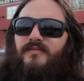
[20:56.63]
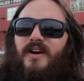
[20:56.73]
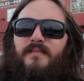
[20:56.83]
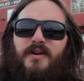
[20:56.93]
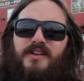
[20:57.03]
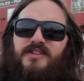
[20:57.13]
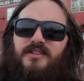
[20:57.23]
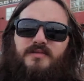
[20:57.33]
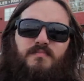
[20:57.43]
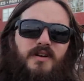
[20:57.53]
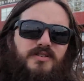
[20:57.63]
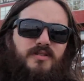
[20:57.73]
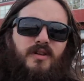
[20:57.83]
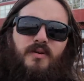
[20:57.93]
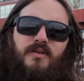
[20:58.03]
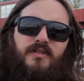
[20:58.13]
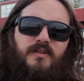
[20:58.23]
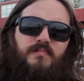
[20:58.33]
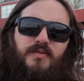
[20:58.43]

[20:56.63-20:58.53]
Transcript: Vibration is much lower than